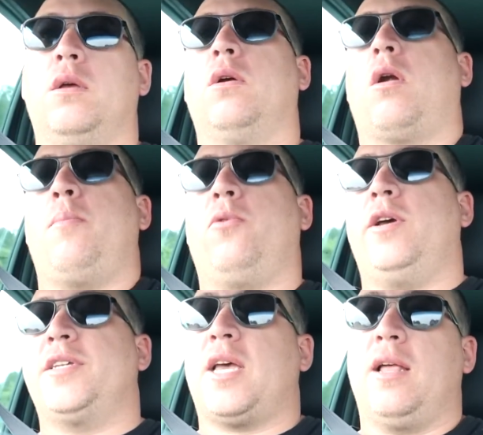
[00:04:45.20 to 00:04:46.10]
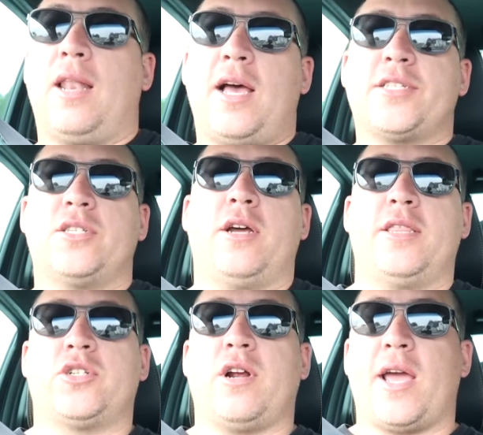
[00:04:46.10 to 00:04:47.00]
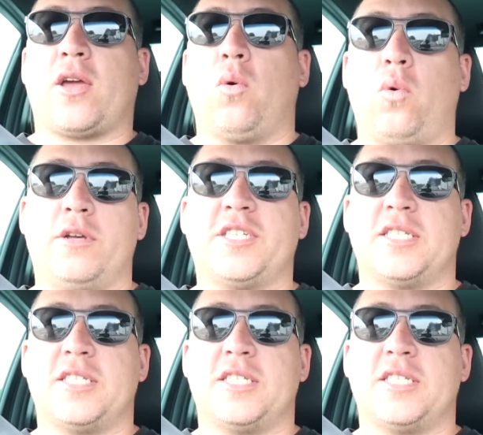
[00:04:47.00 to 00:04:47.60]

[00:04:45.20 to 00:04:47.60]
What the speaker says: Alright boys, last night at the track was